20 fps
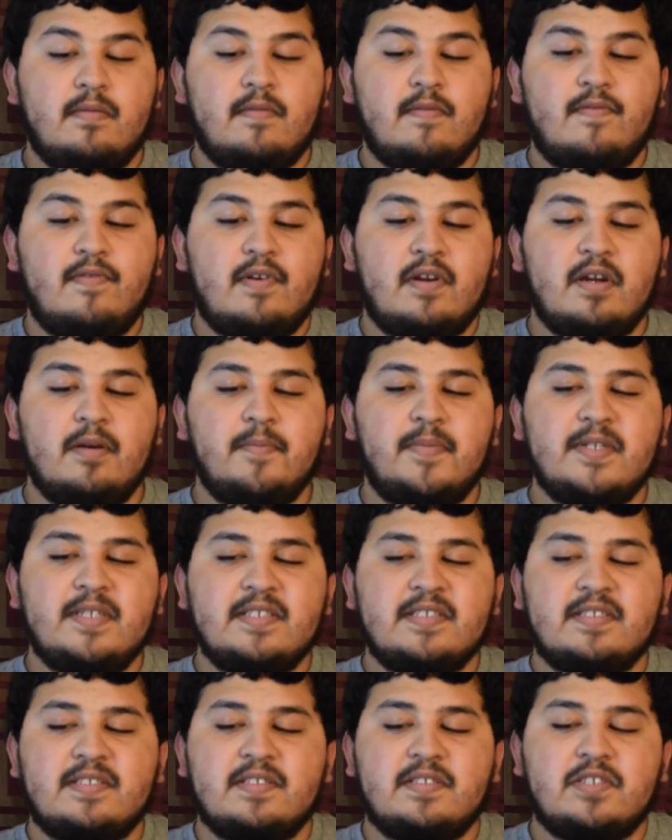for
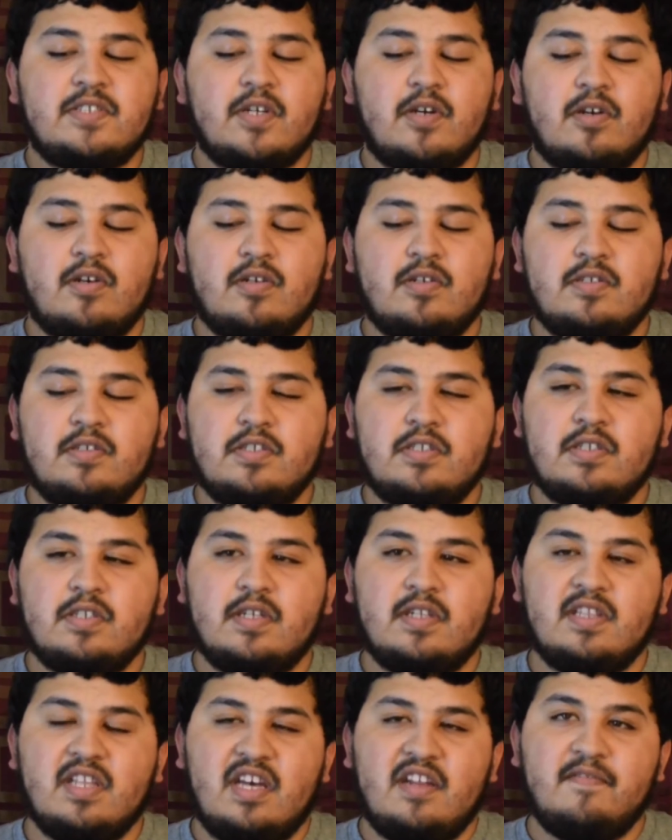companies to charge
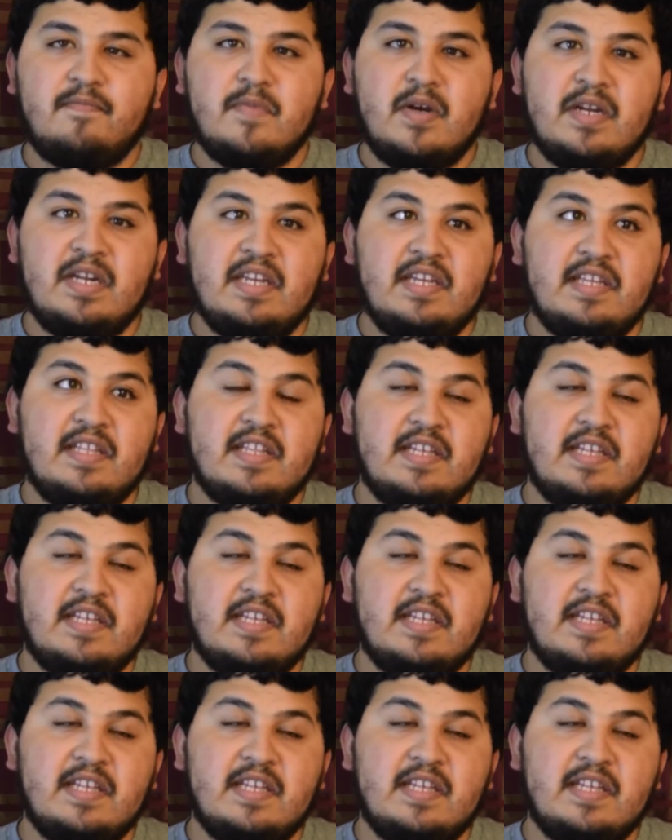a lot of money